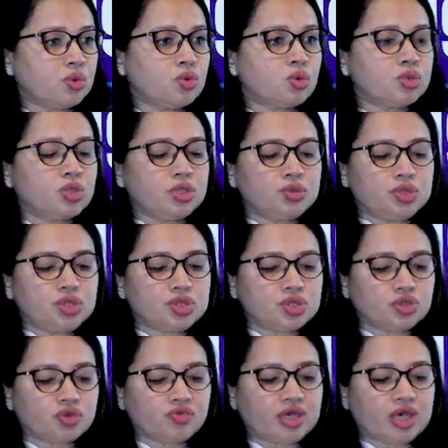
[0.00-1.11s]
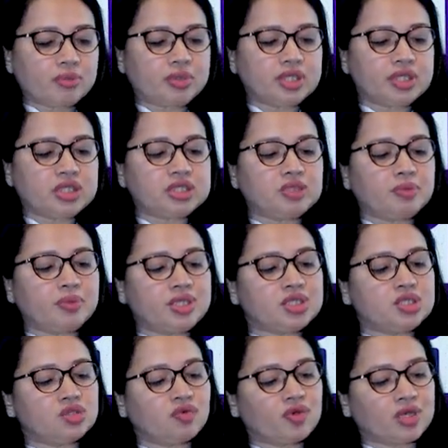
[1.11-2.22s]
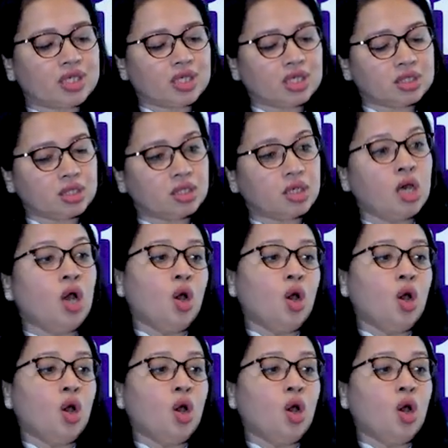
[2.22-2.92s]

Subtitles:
to know the duration of diabetes, the presence of any other